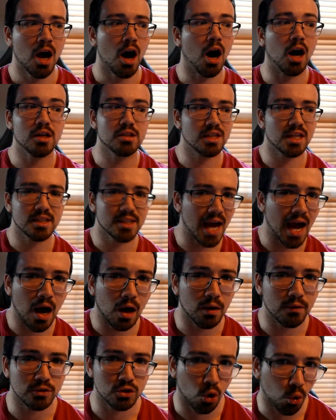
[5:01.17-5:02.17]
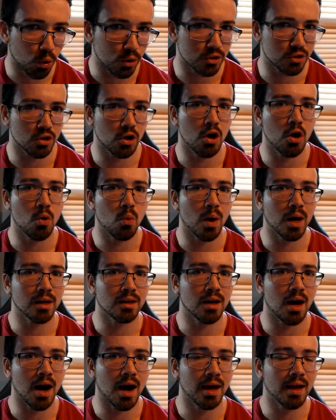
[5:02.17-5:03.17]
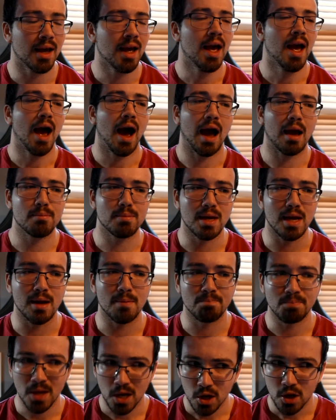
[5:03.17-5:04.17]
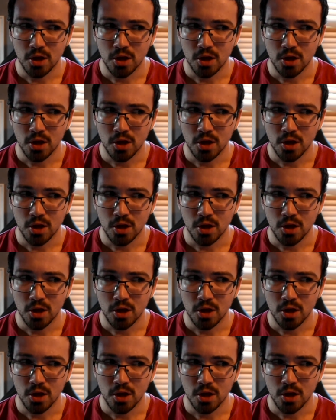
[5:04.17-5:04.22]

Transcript: hunting down of Torso, whatnot. I mean,